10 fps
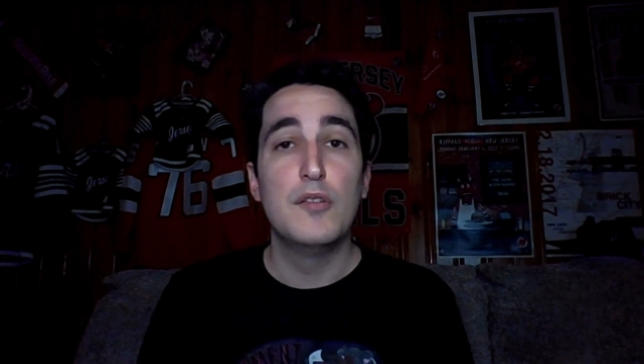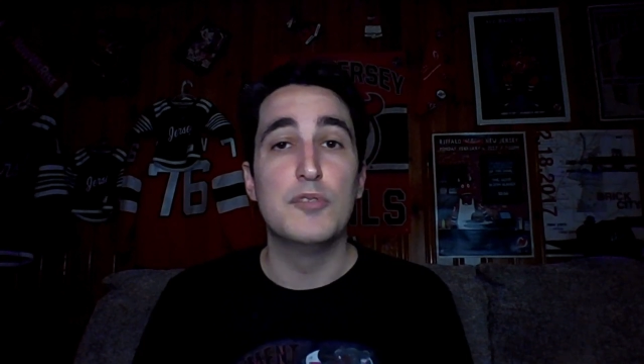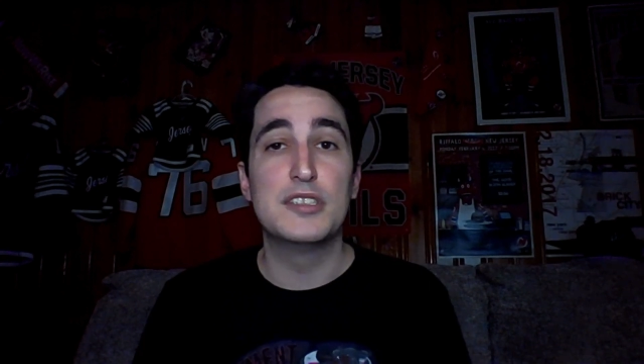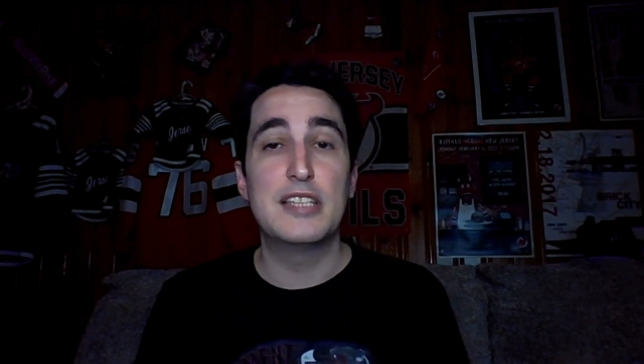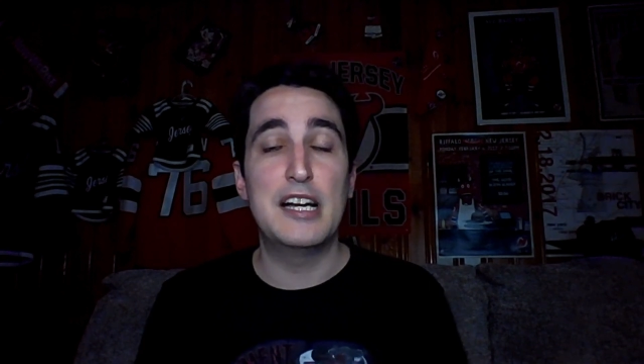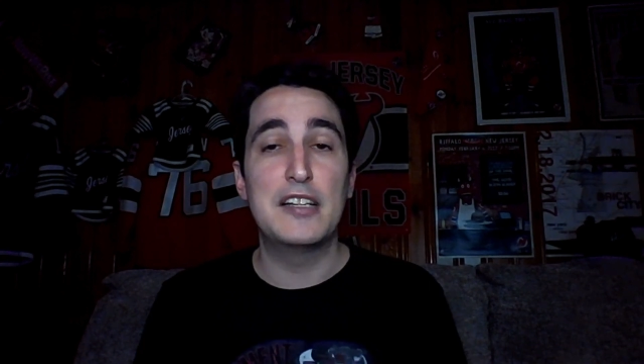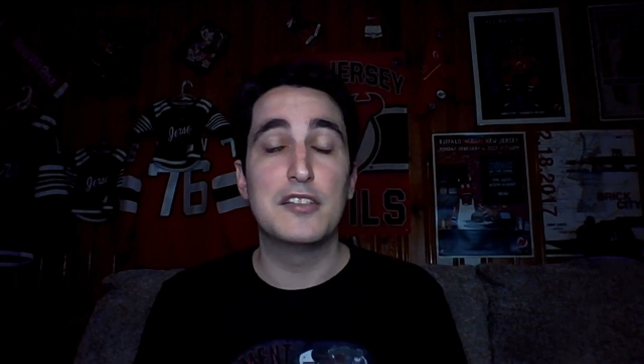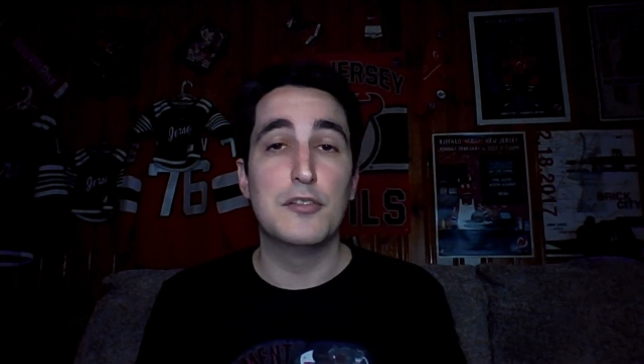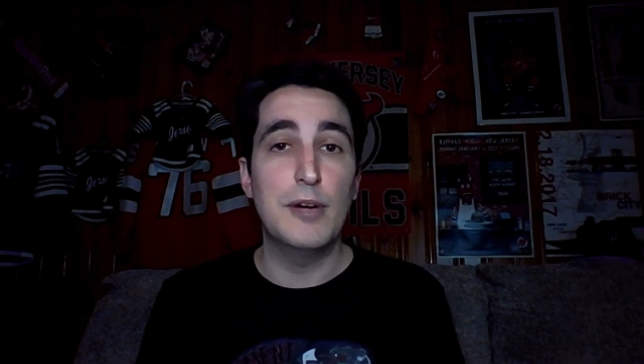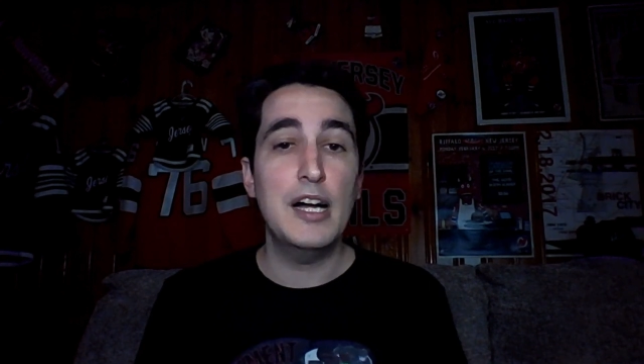was
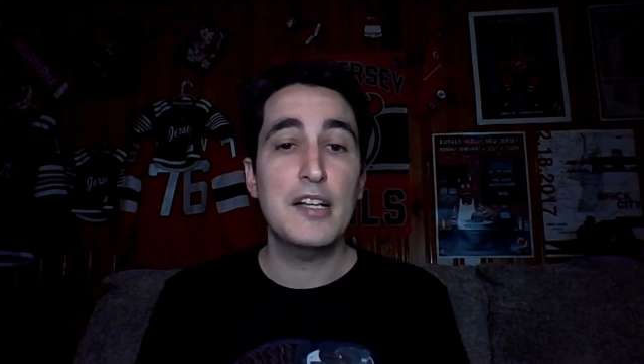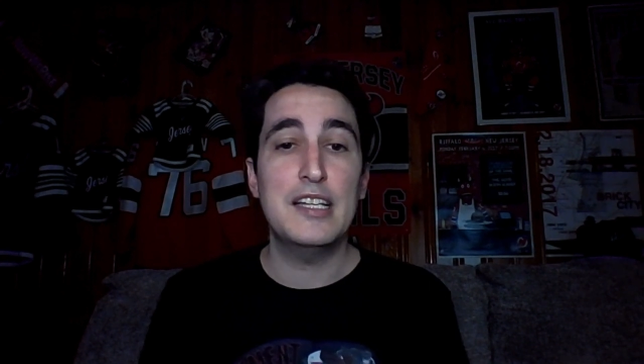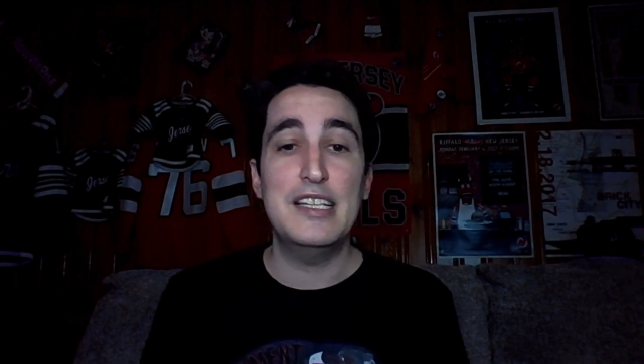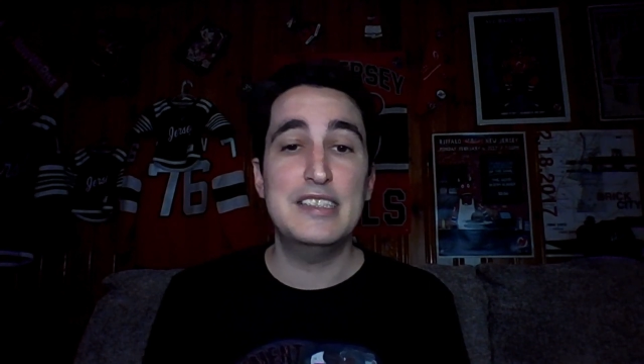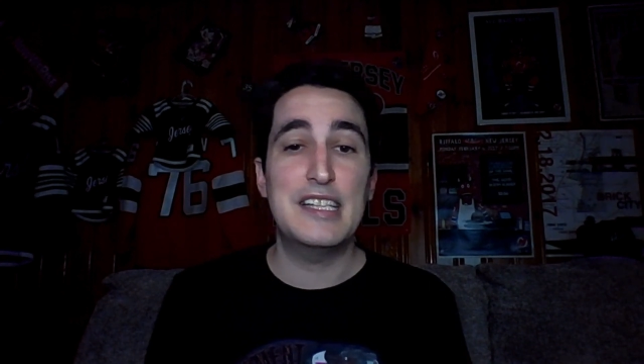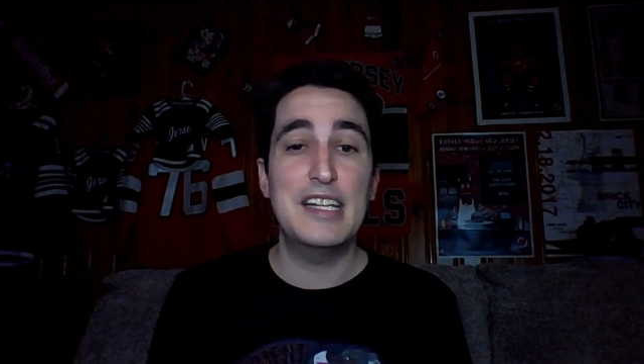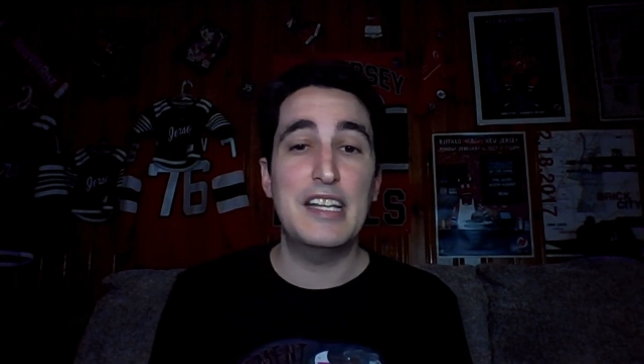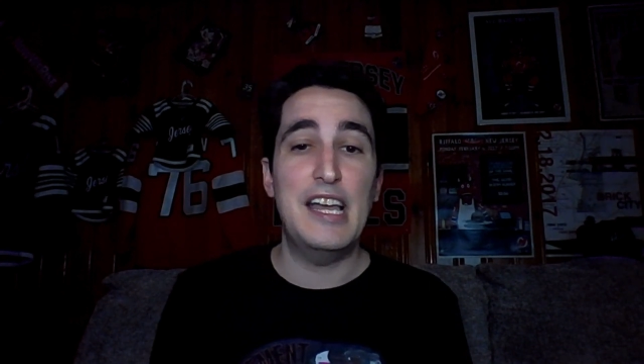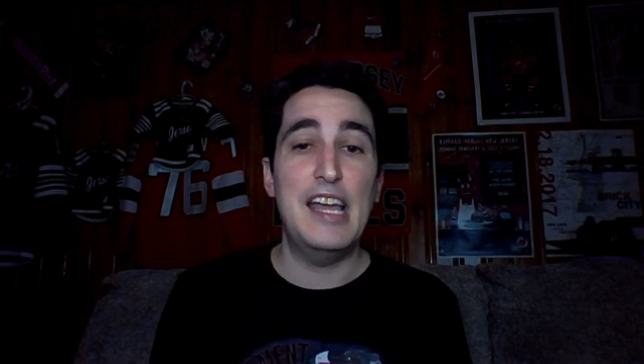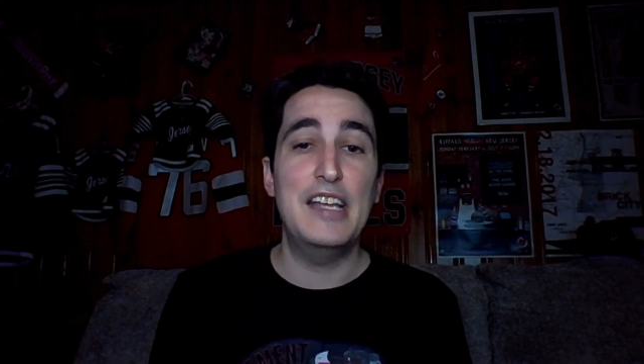that The Rock is
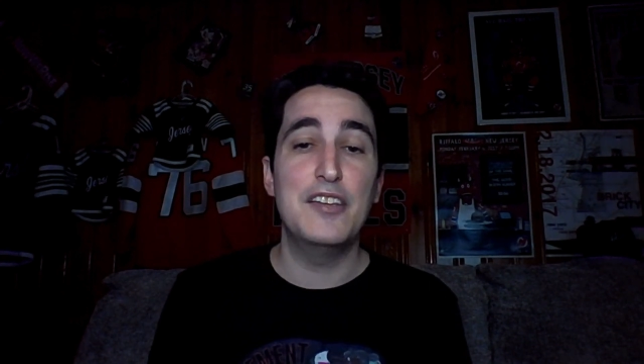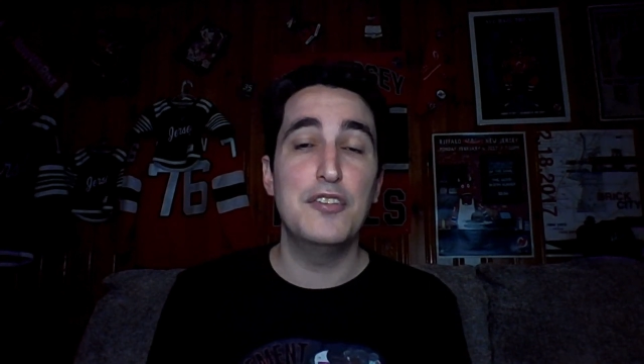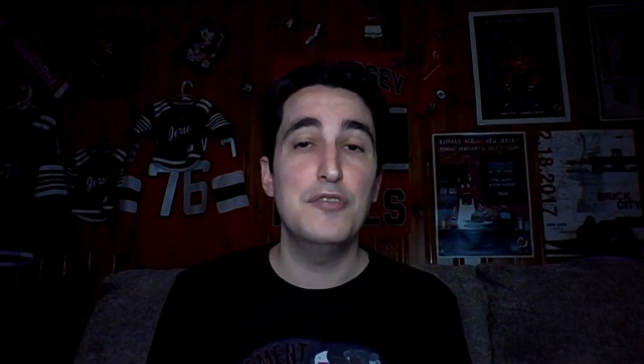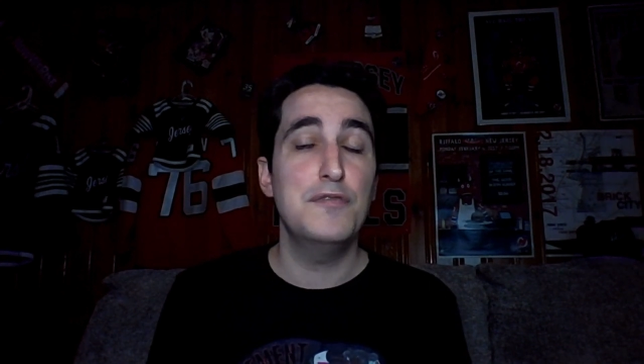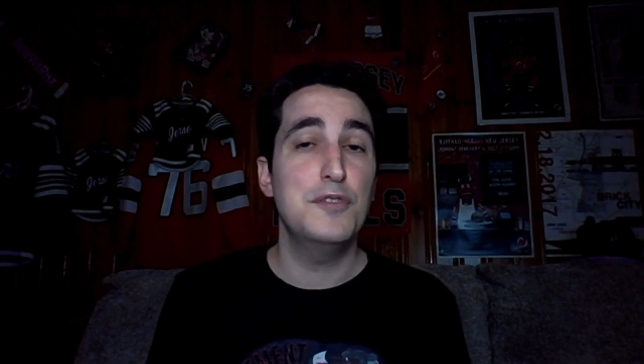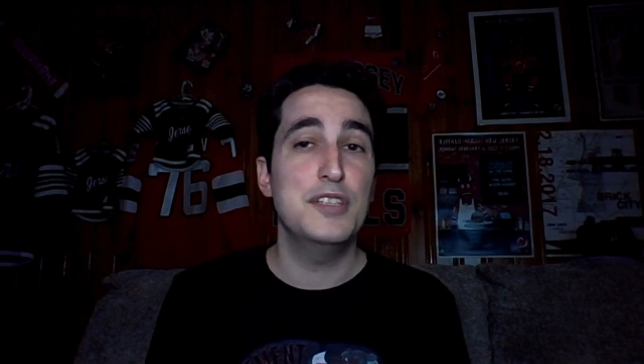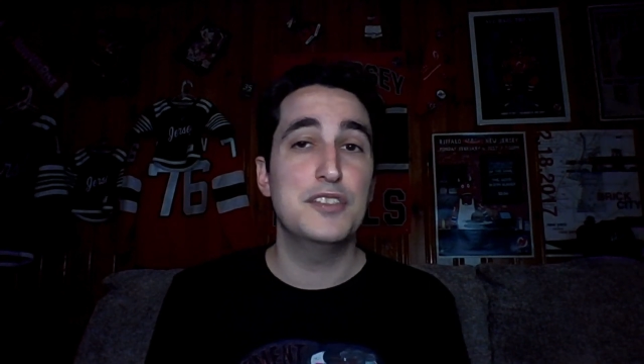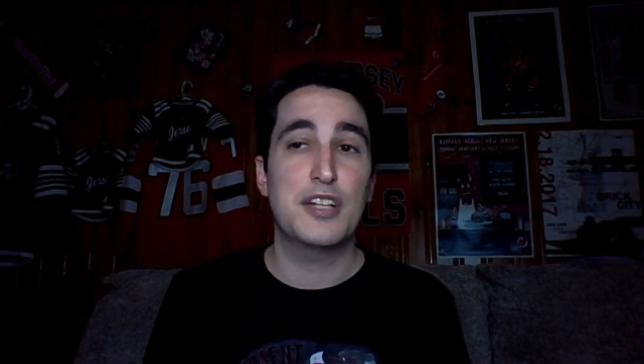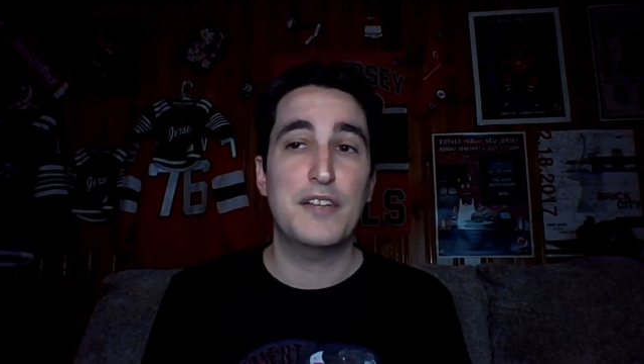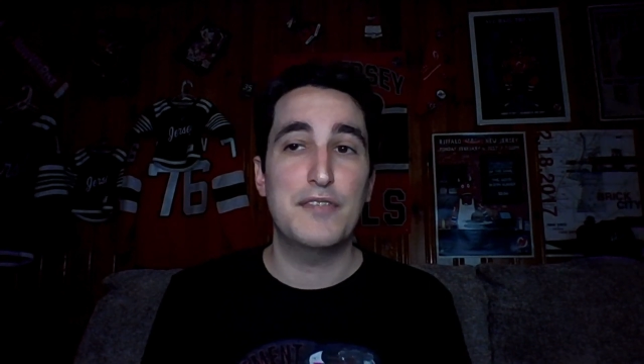getting a new food
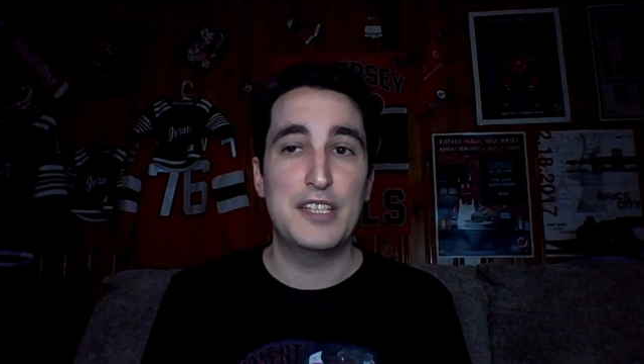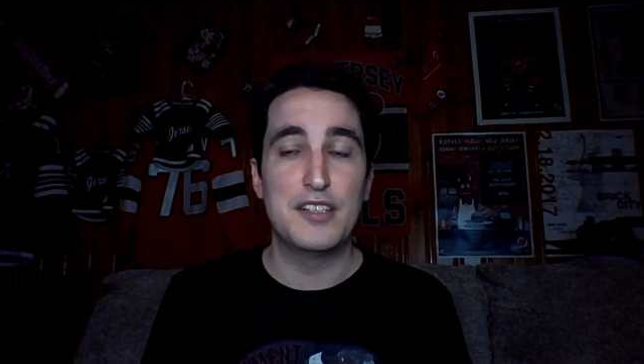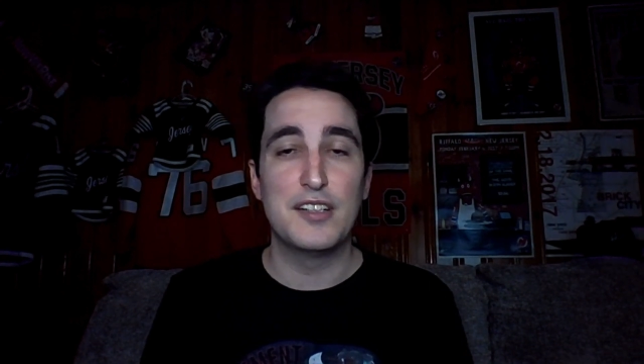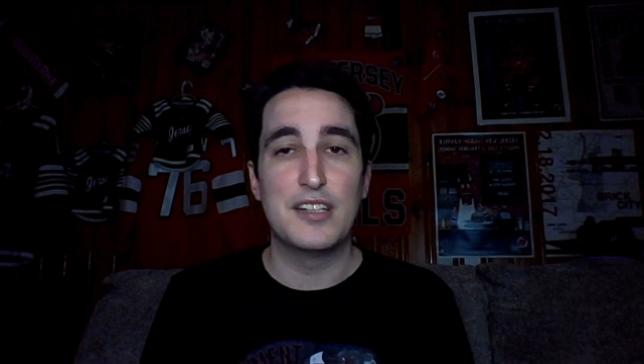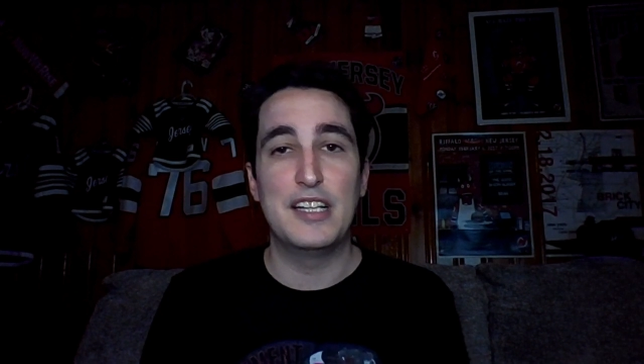and drink vendor.